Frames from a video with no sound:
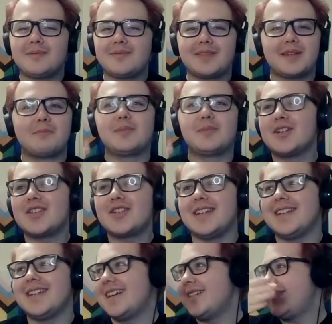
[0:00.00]
I'm blushing
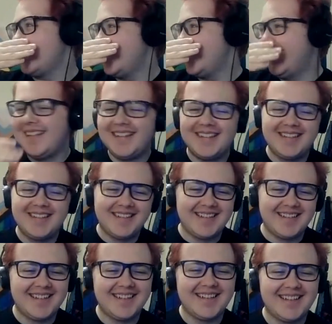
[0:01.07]
now.
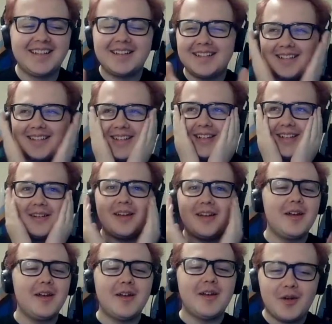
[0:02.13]
Oh,
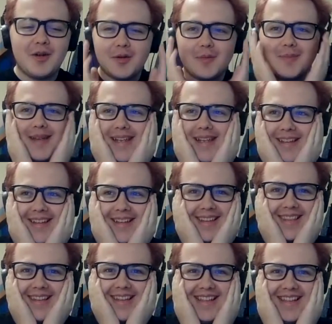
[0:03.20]
who, me, like
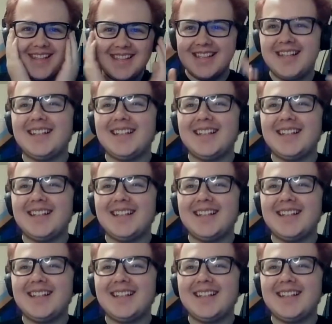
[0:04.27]
this?